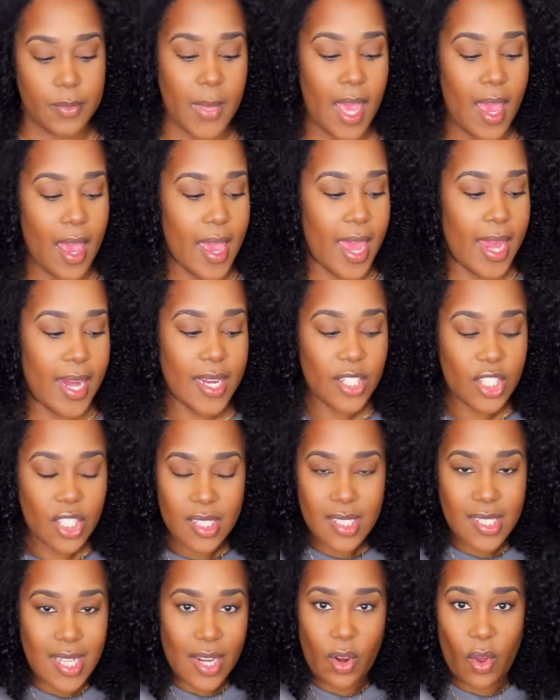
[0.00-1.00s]
Yeah, and it's
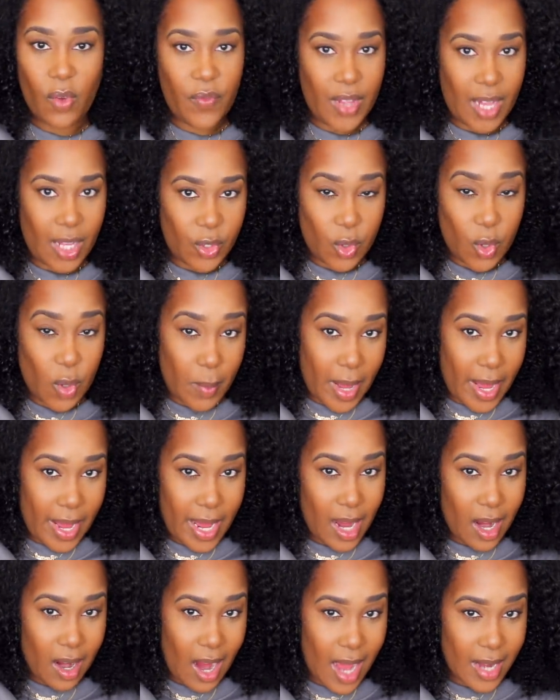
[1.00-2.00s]
just because I don't feel like doing my
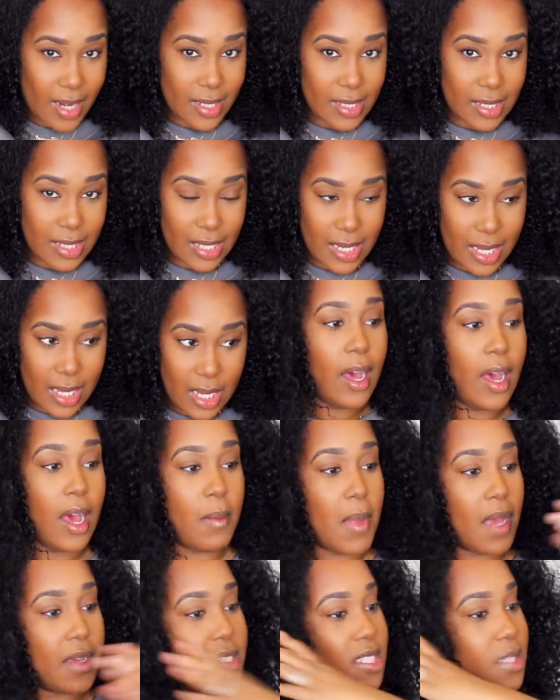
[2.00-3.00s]
hair, honestly.
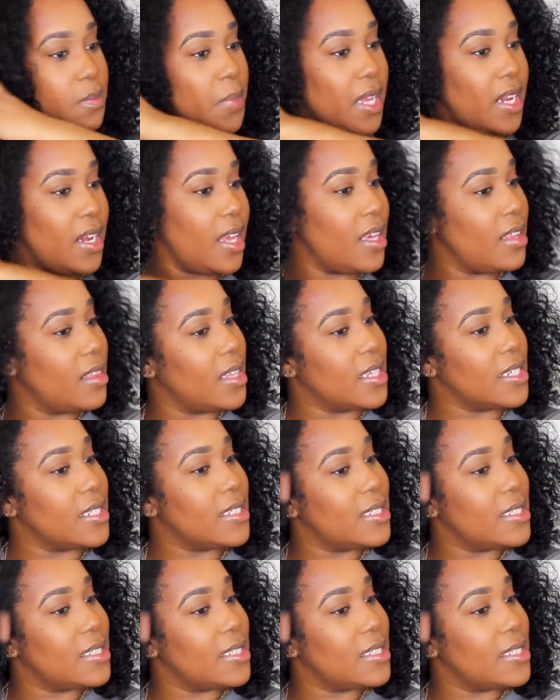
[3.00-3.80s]
Um, I just been in this